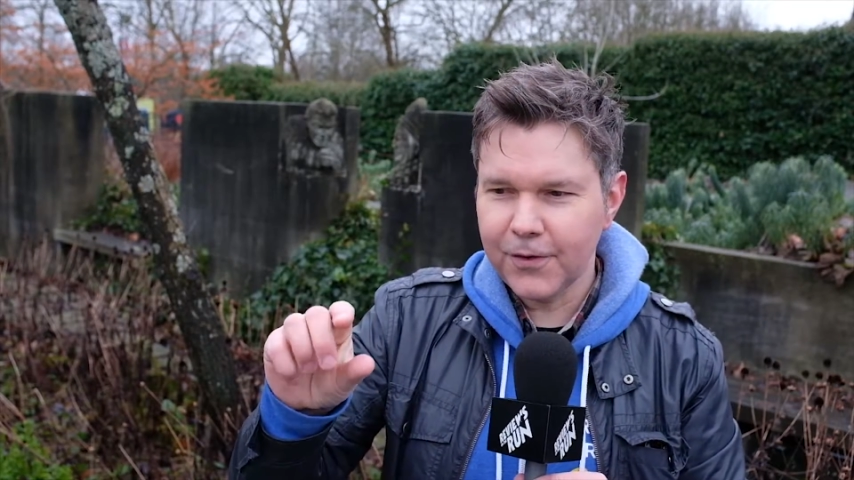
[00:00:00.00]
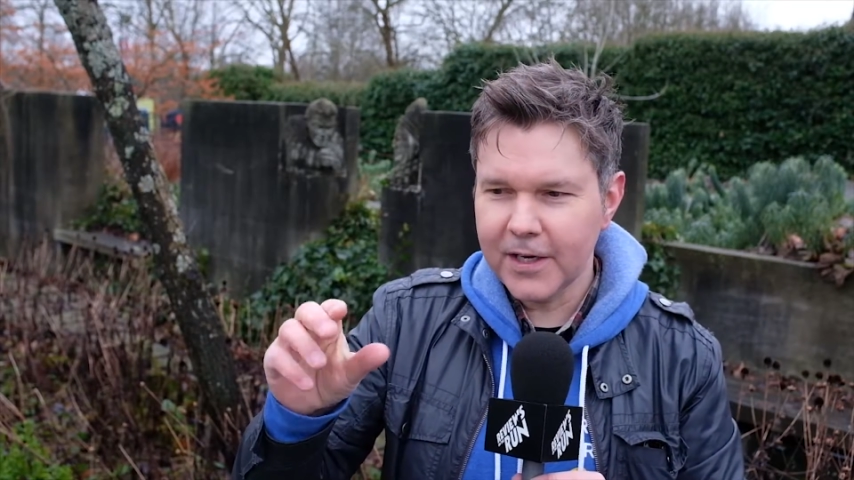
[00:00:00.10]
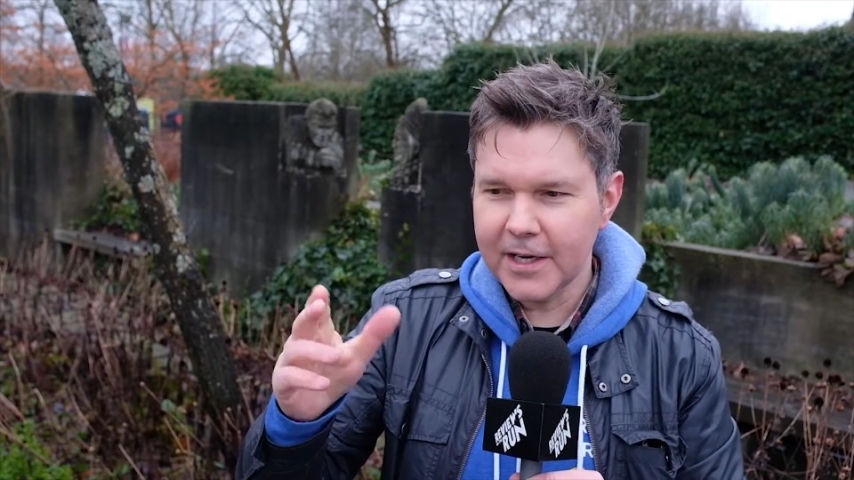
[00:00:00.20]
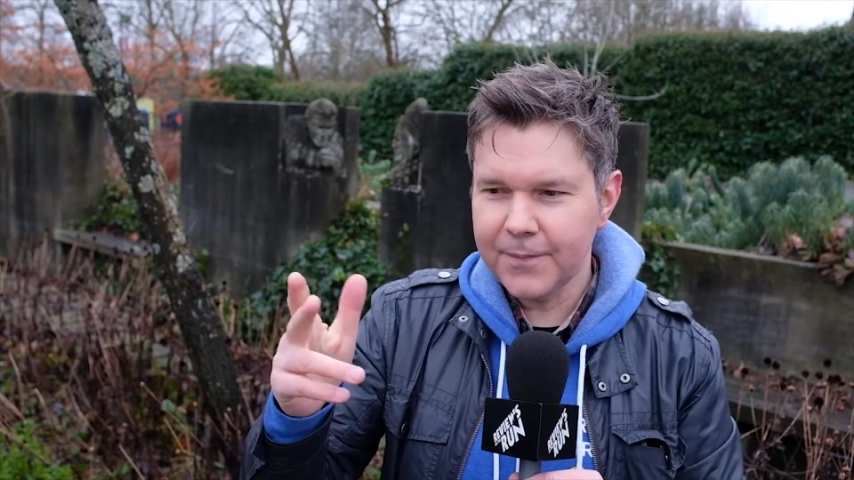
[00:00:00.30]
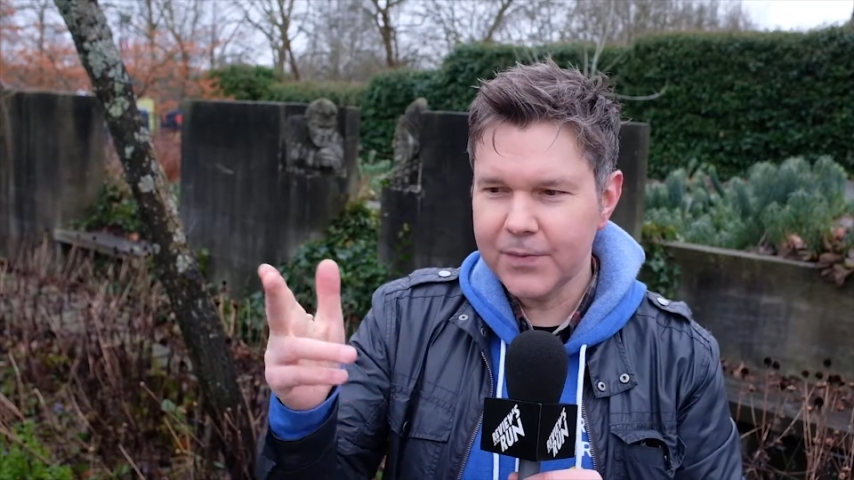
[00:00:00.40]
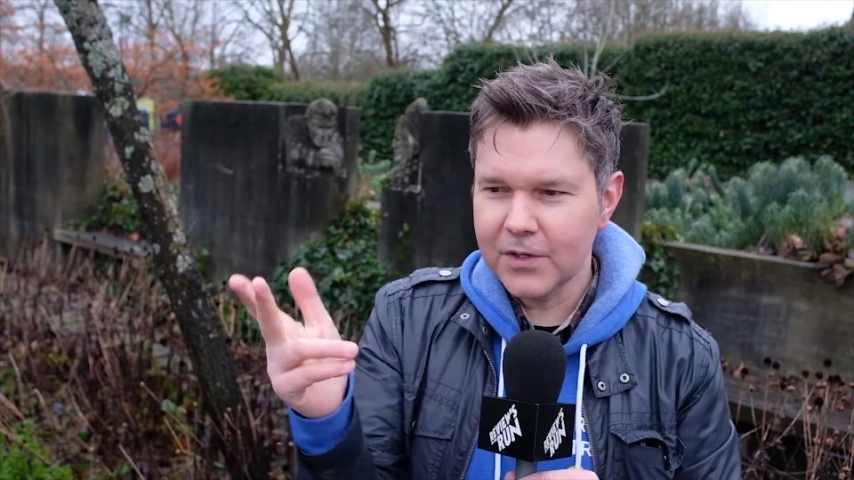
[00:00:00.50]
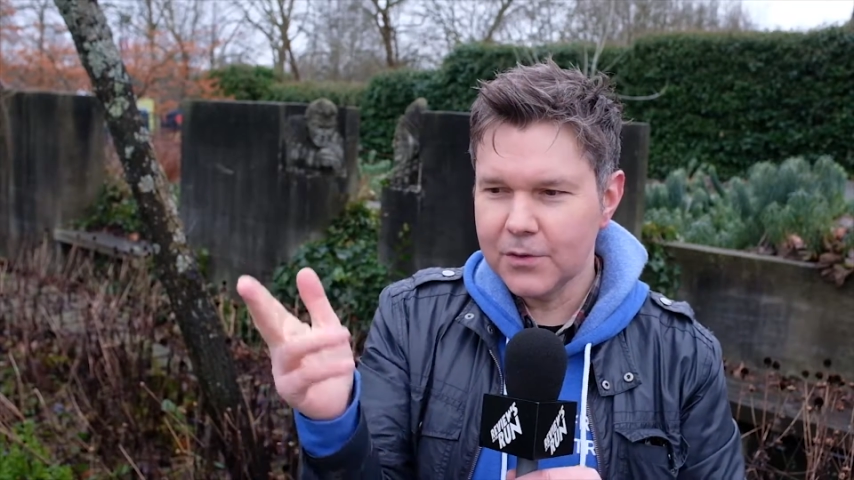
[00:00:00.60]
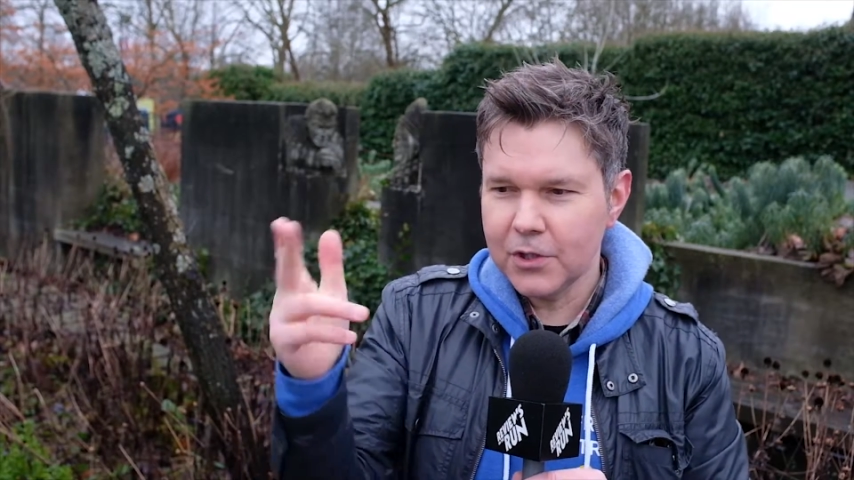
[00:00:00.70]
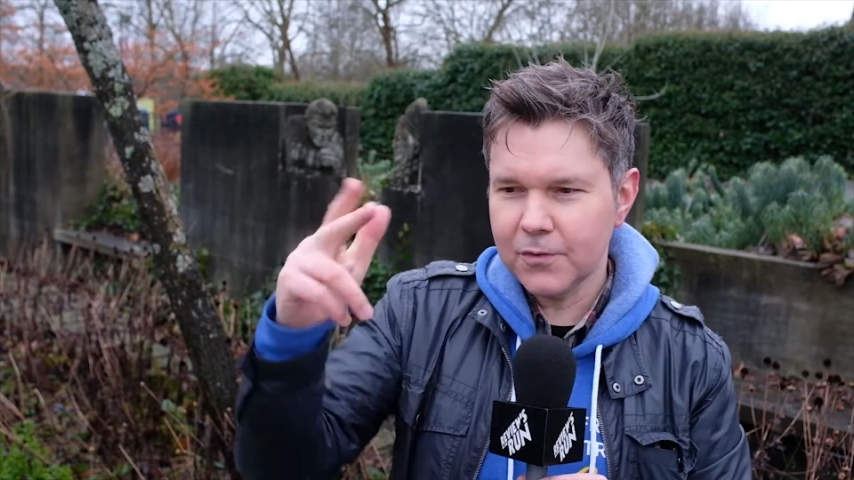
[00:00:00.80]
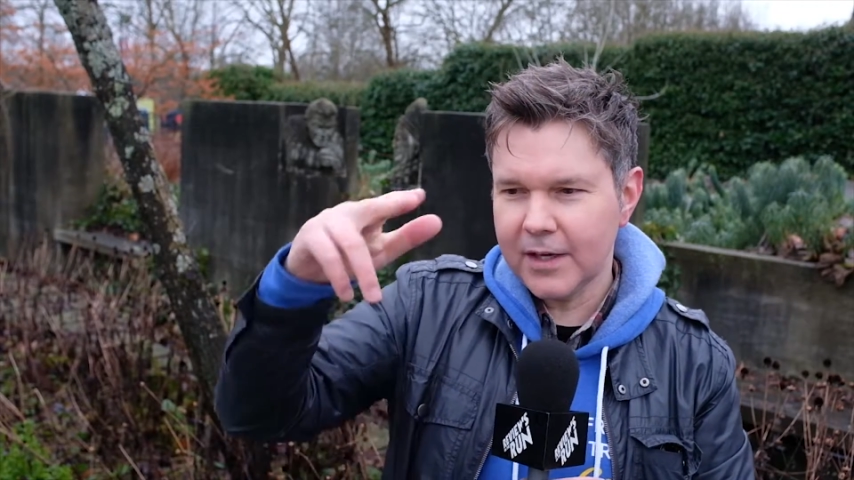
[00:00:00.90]

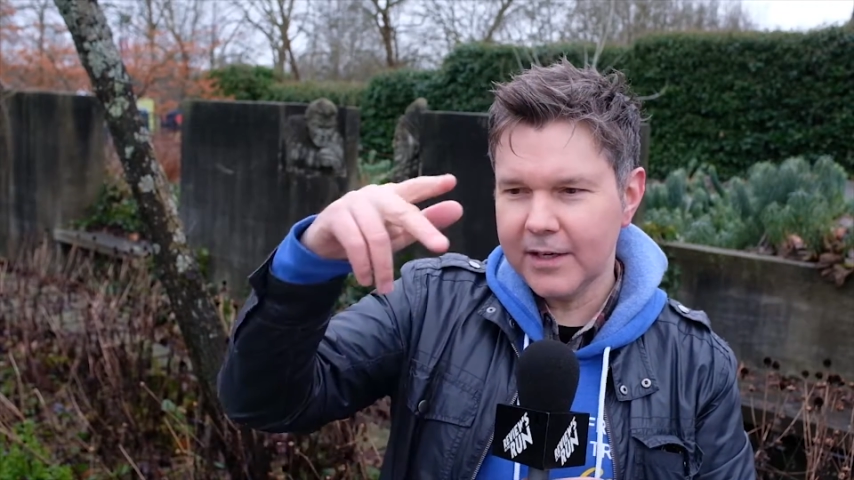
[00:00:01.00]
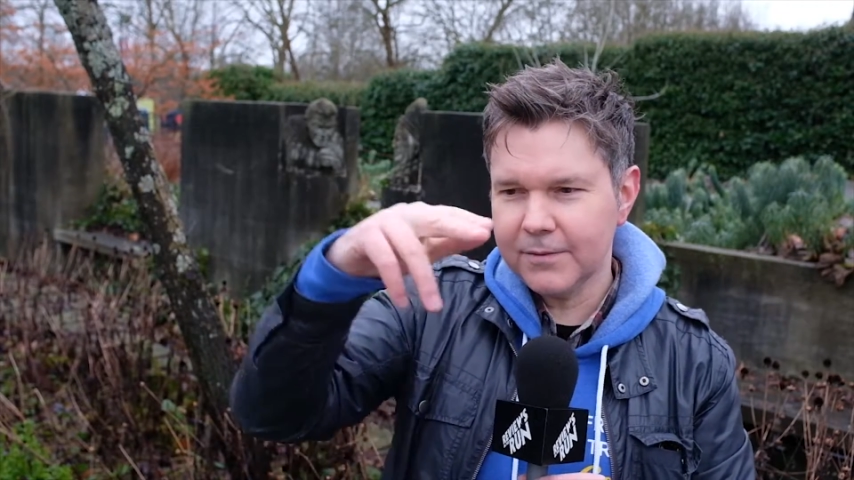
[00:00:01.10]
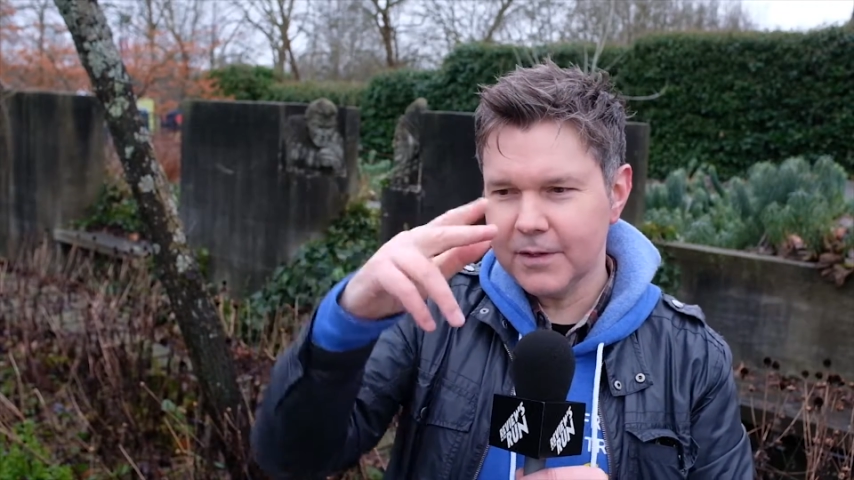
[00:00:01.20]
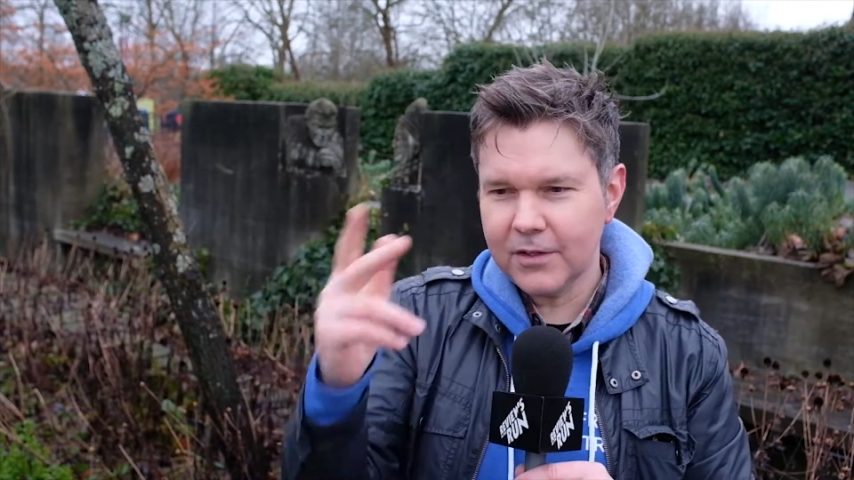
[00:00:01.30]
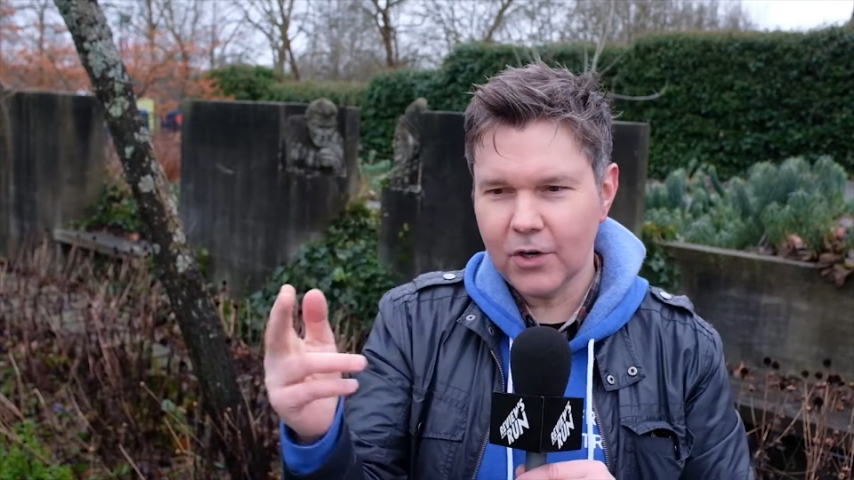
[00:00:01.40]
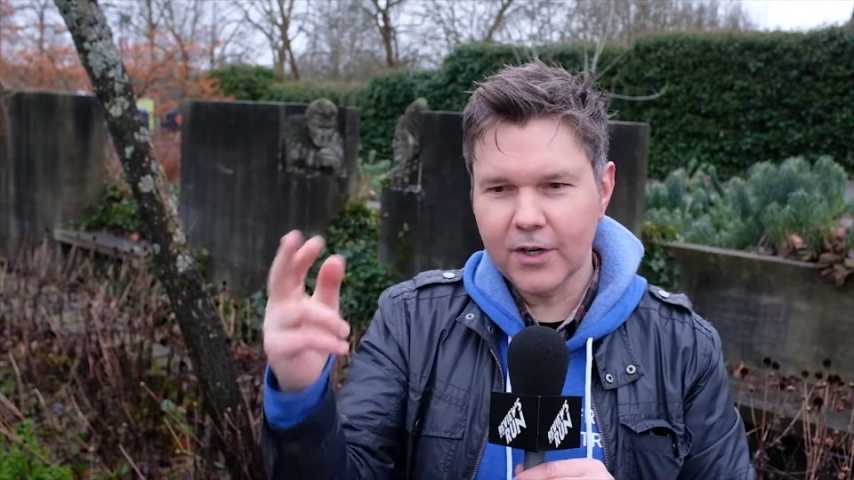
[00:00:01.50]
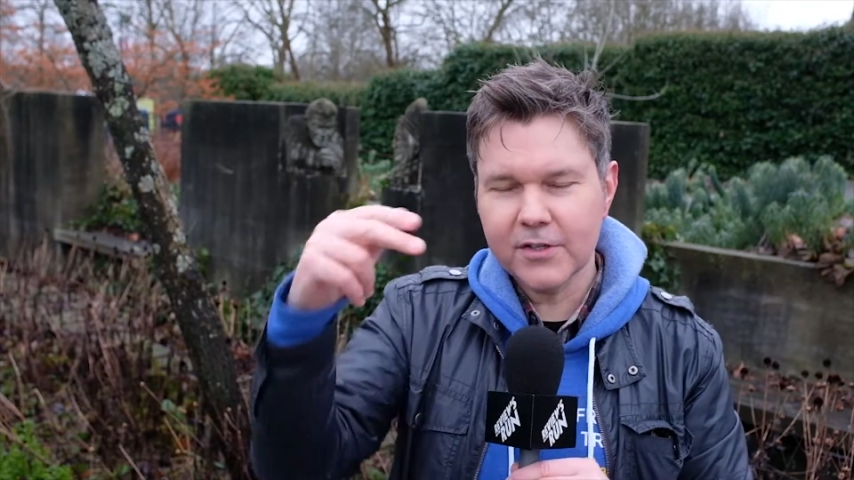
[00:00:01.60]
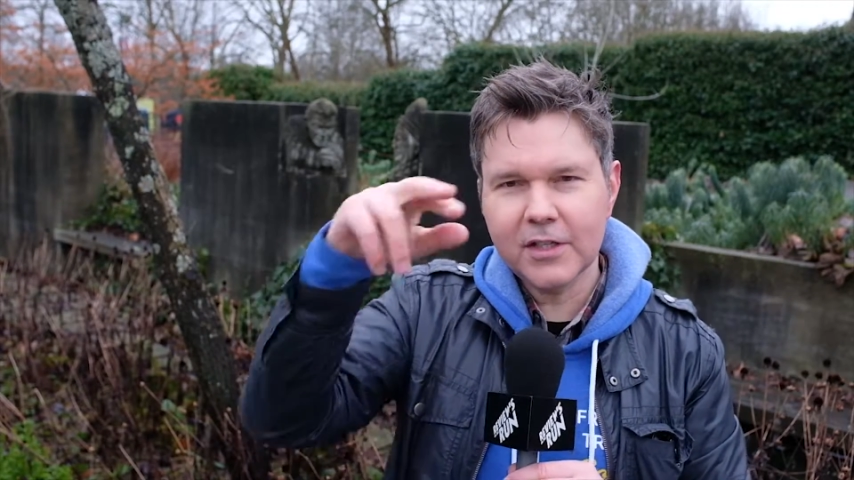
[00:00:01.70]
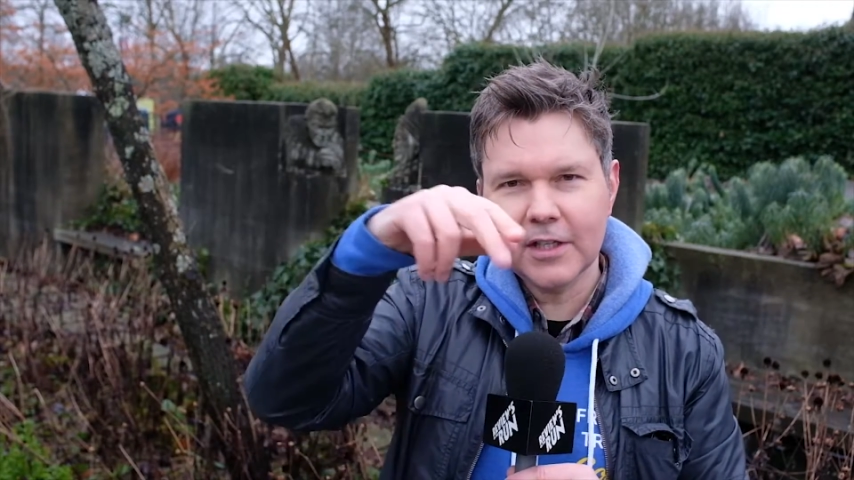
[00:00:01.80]
the artist had